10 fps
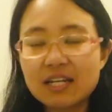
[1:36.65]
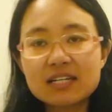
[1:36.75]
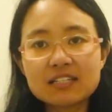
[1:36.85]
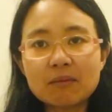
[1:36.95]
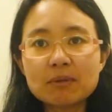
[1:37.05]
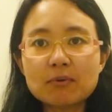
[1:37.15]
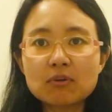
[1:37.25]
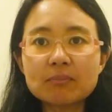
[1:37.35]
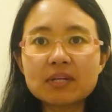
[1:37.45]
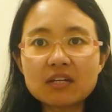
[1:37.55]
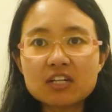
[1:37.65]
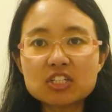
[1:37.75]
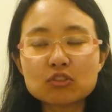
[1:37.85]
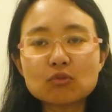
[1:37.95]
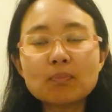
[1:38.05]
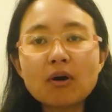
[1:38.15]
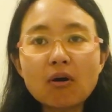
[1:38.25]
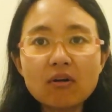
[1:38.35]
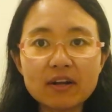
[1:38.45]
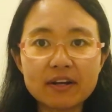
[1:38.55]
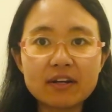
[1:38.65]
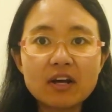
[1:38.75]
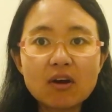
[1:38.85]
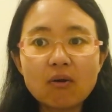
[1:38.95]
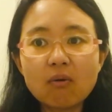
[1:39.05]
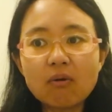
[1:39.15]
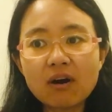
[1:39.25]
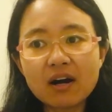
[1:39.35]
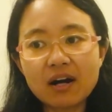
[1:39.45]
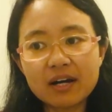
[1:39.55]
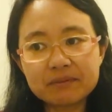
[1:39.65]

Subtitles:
Some people could be allergic to pollen or